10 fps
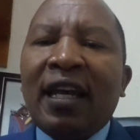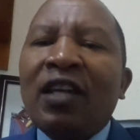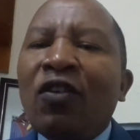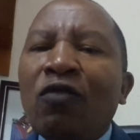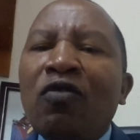
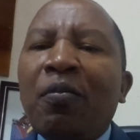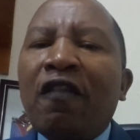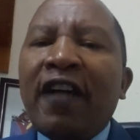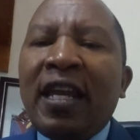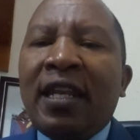And God will
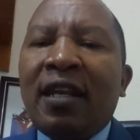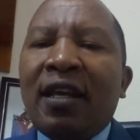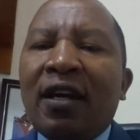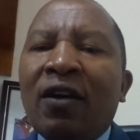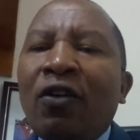provide.
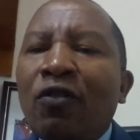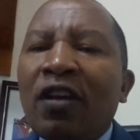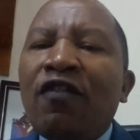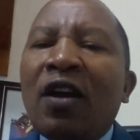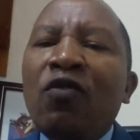God will
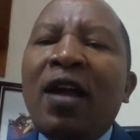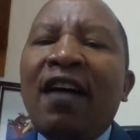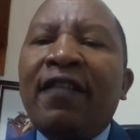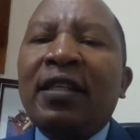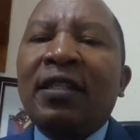give you a good
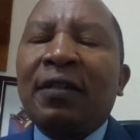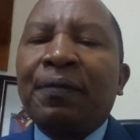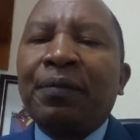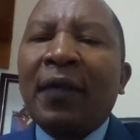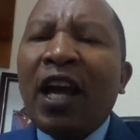harvest.
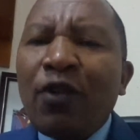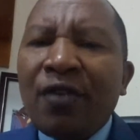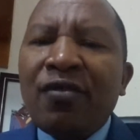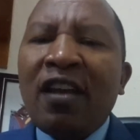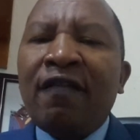Are you
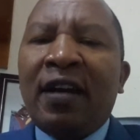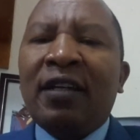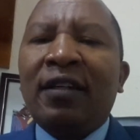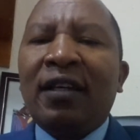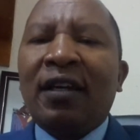a driver?
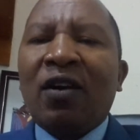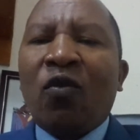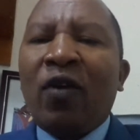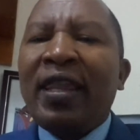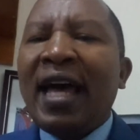
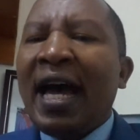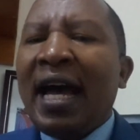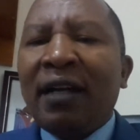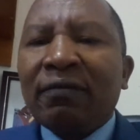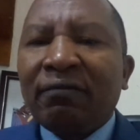Whether